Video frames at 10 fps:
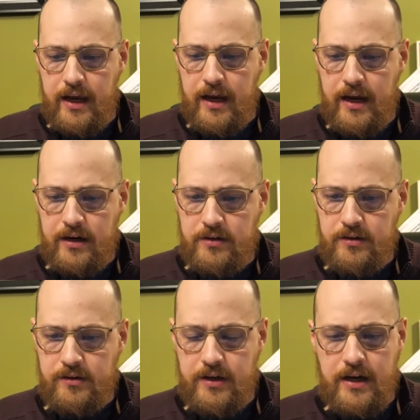
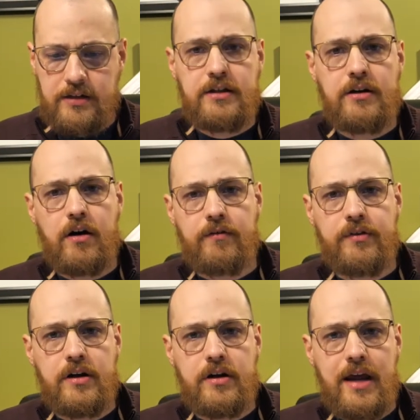and the idea
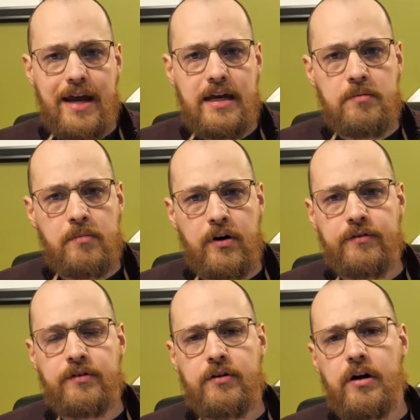of the name
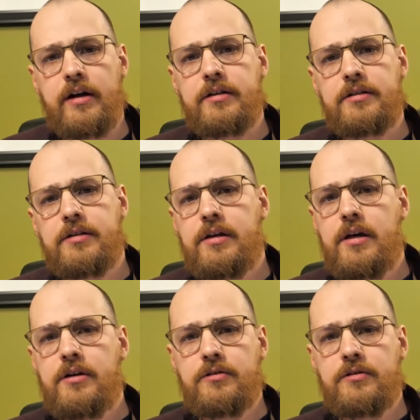of Christ.